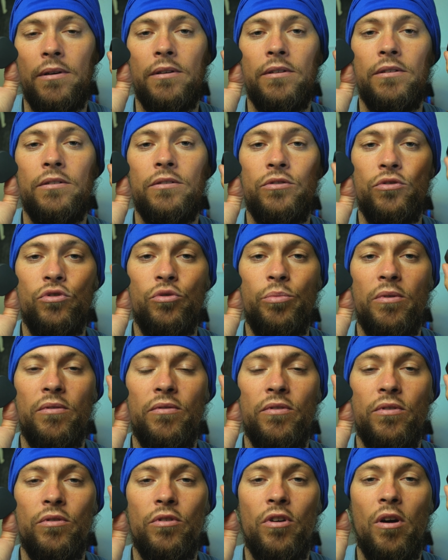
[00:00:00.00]
Super
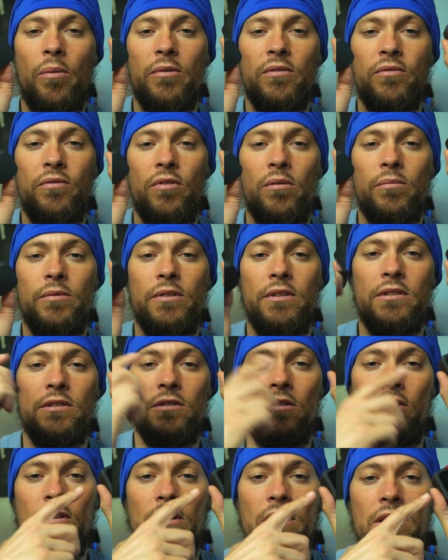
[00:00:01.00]
View coming from the
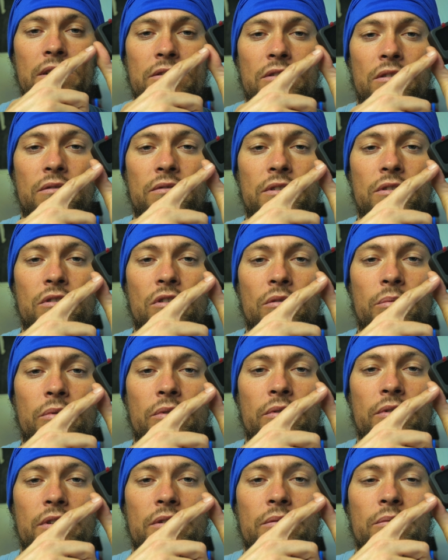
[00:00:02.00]
stock lens of the GoPro
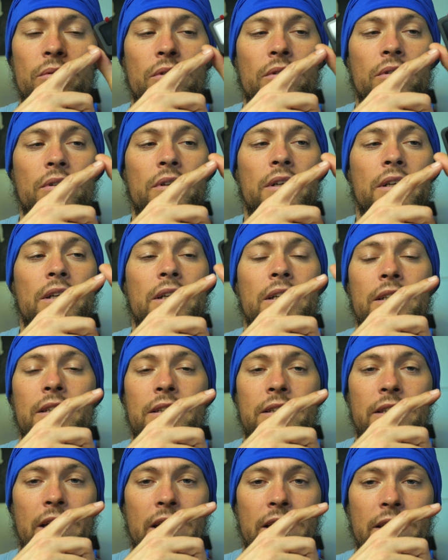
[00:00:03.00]
Hero
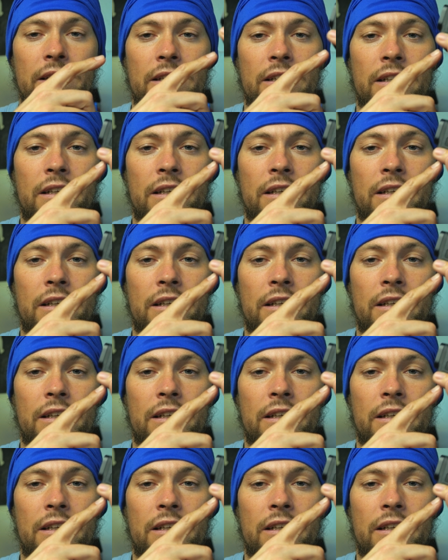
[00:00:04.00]
10.